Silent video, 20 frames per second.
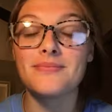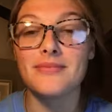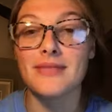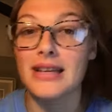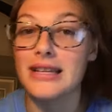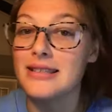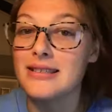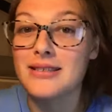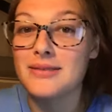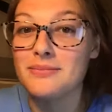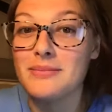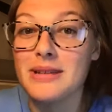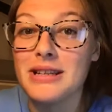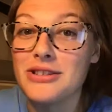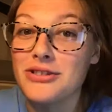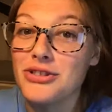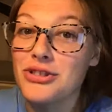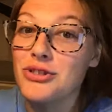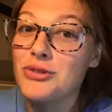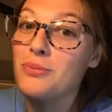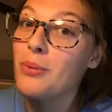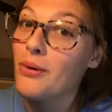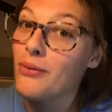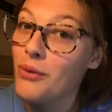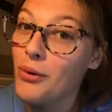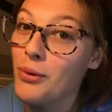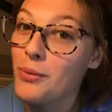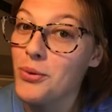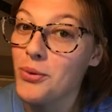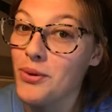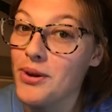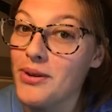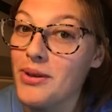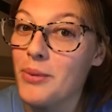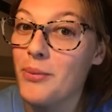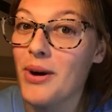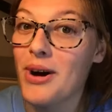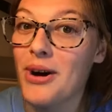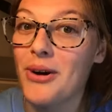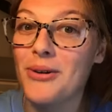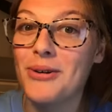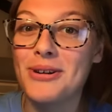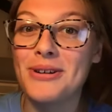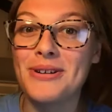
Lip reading: it means you performed really well.